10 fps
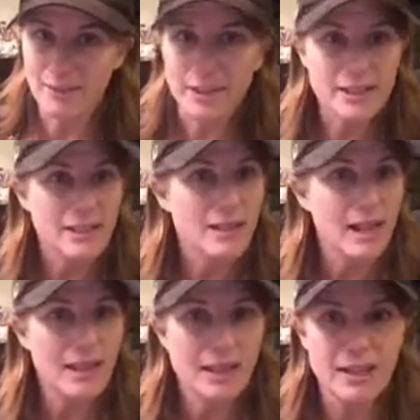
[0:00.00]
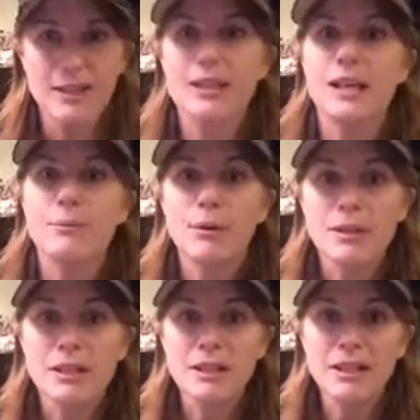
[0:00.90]
It's nothing to take
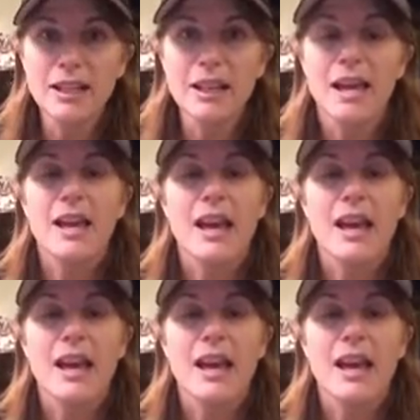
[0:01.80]
personally.